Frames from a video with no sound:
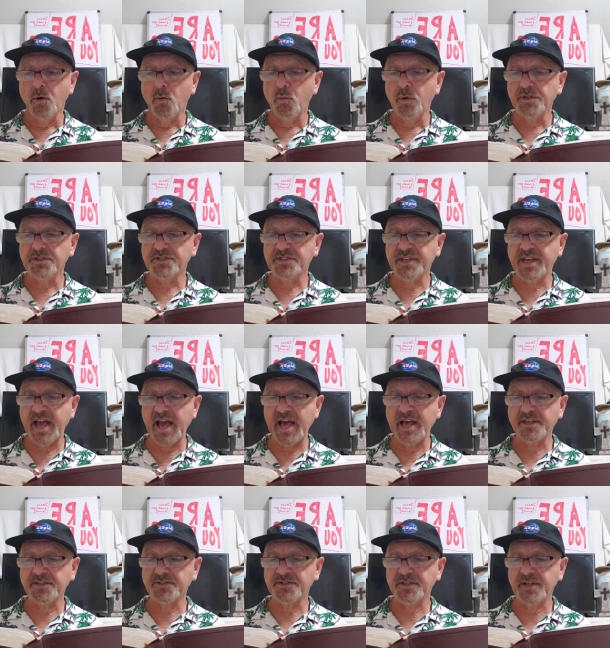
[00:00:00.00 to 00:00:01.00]
was
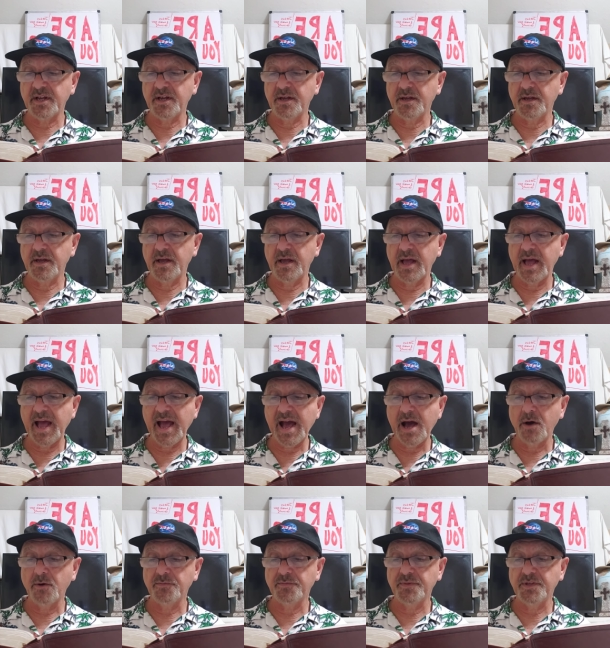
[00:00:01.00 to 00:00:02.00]
cast
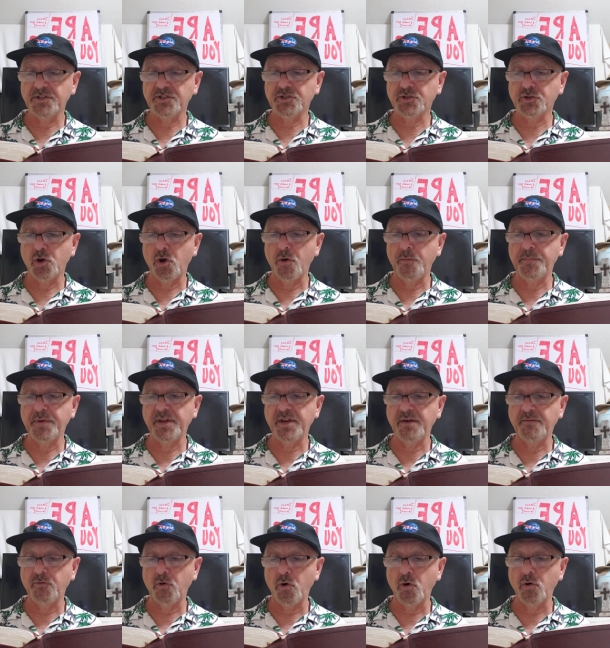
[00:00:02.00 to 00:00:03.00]
out, the serpent
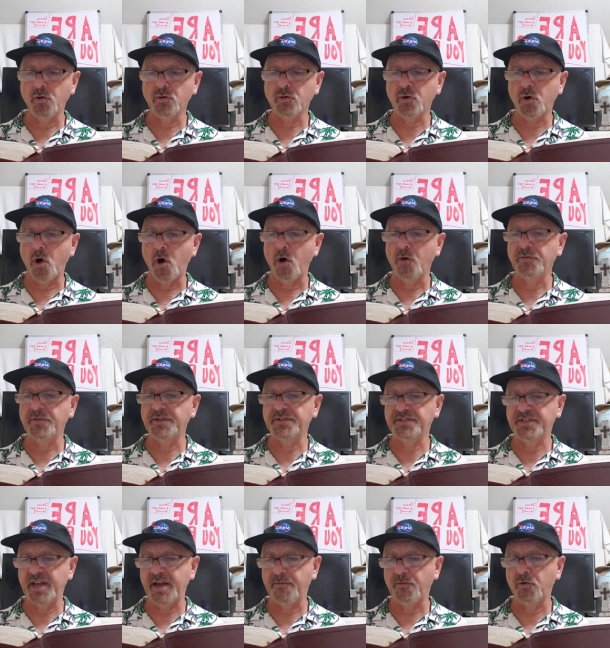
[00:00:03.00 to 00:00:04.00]
of old, called the
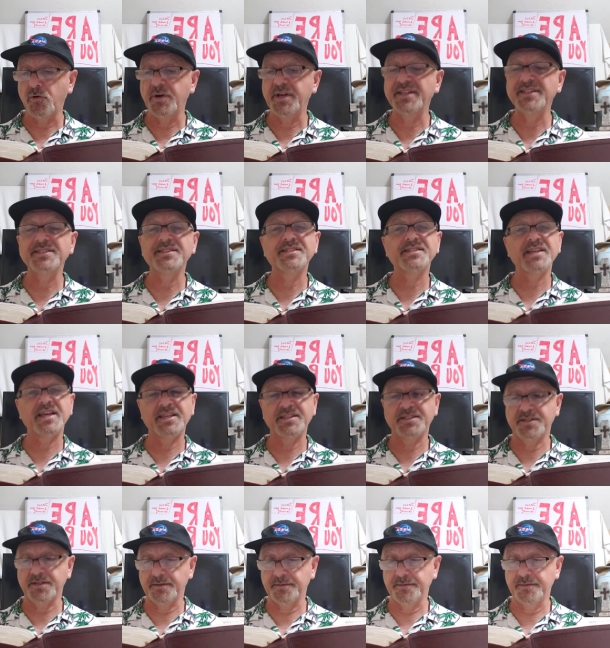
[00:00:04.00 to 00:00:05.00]
devil and
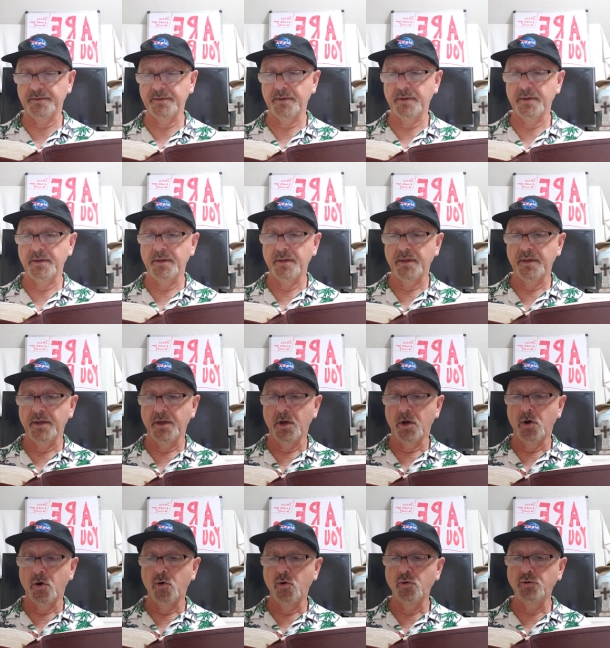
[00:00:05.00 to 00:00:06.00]
Satan
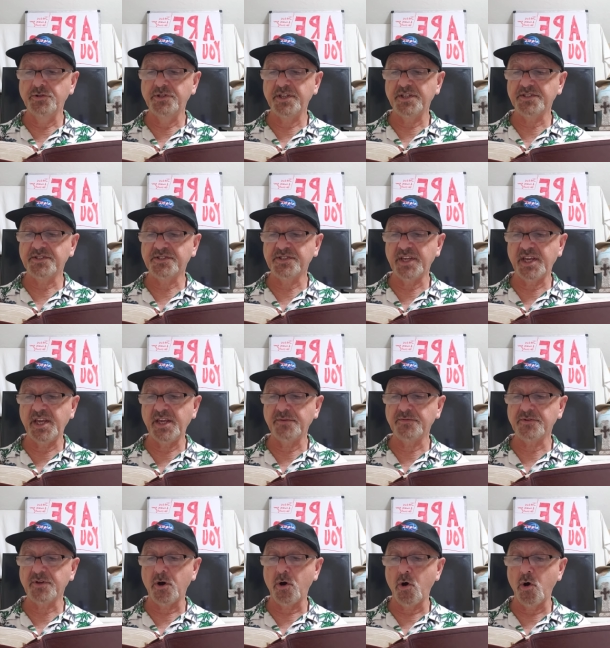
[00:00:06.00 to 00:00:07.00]
who
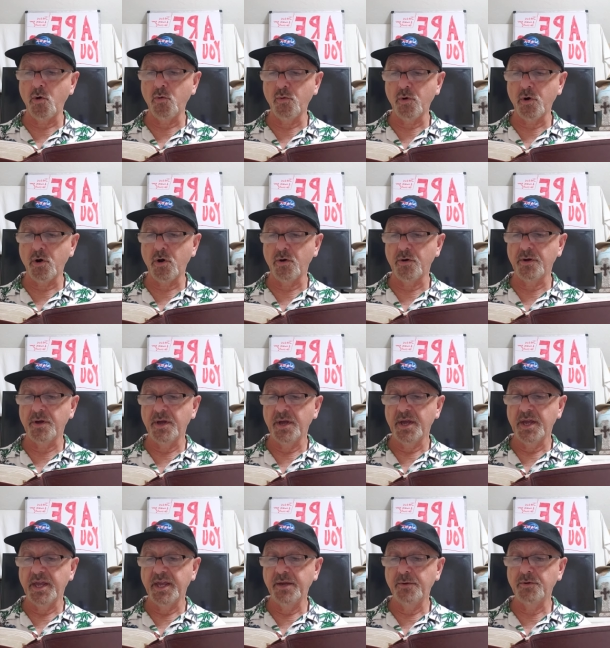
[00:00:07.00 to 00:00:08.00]
deceived the whole world.
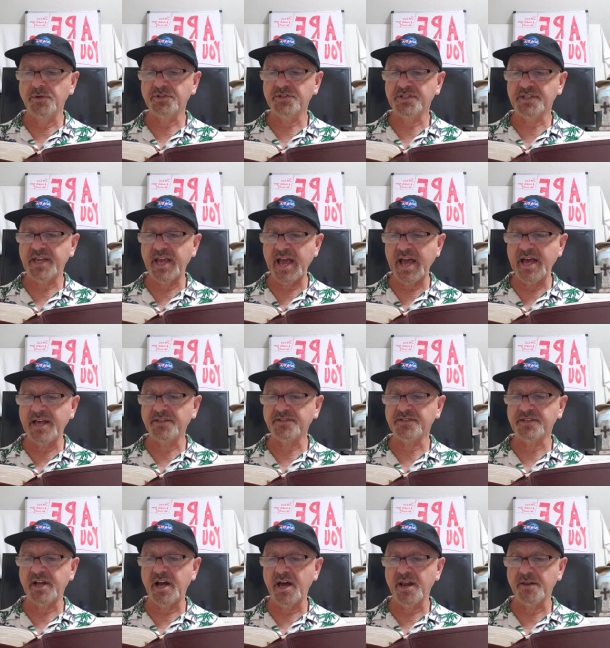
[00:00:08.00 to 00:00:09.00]
He was
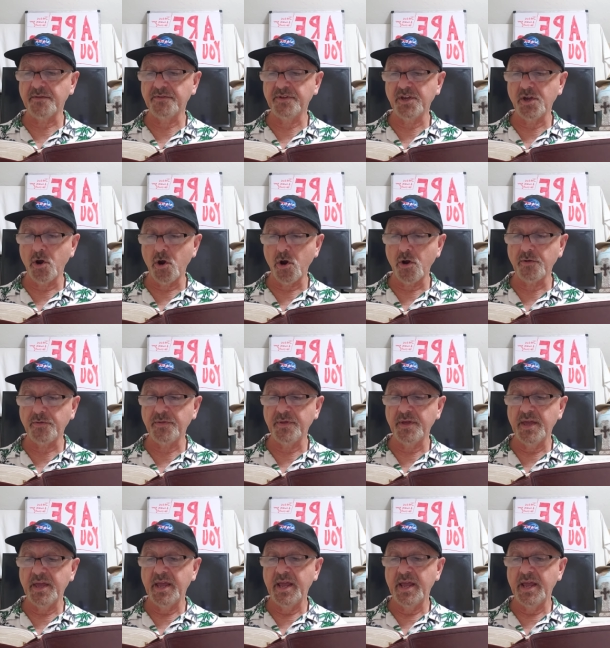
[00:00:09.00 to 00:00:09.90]
cast out of the earth,